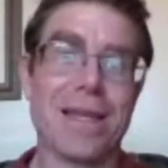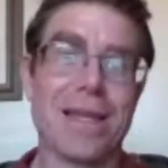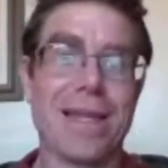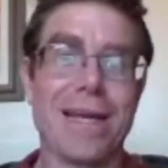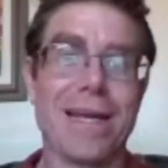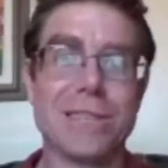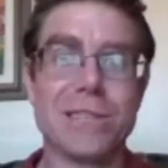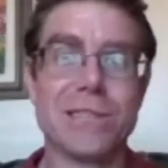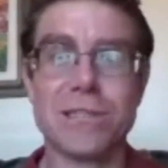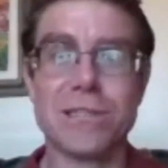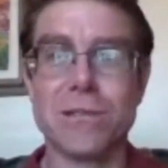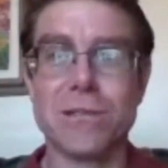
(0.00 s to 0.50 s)

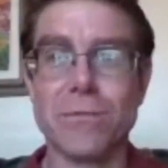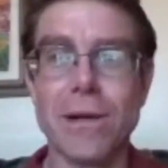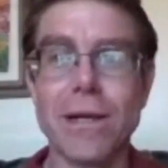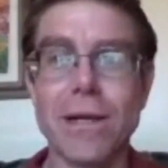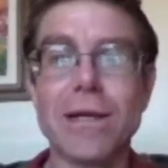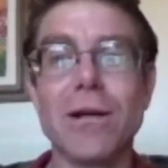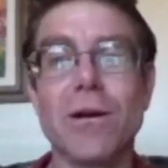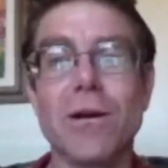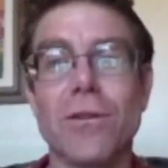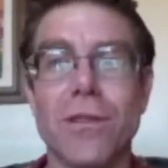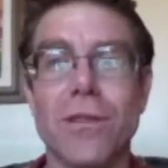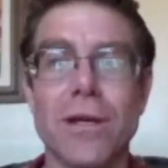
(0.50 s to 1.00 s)
that's just a
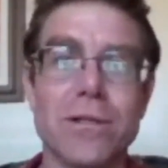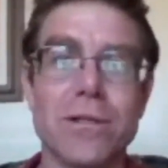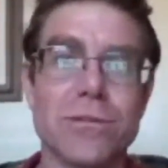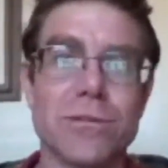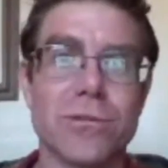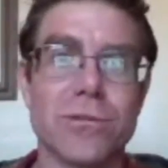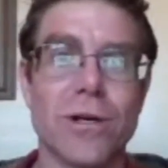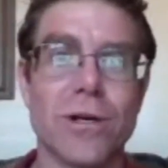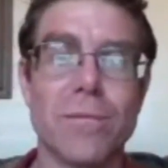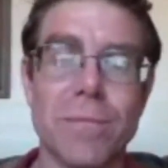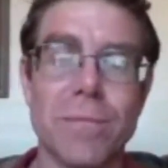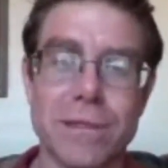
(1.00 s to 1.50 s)
regular
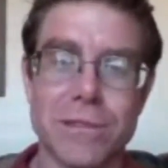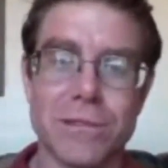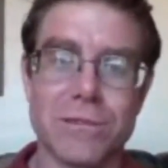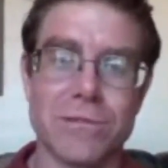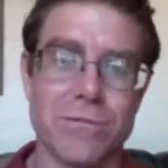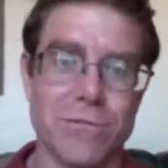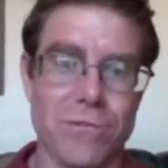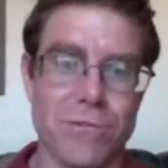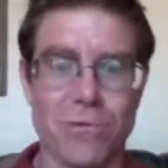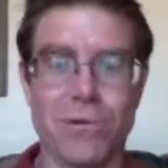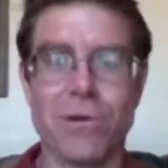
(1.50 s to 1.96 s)
thunderstorm that's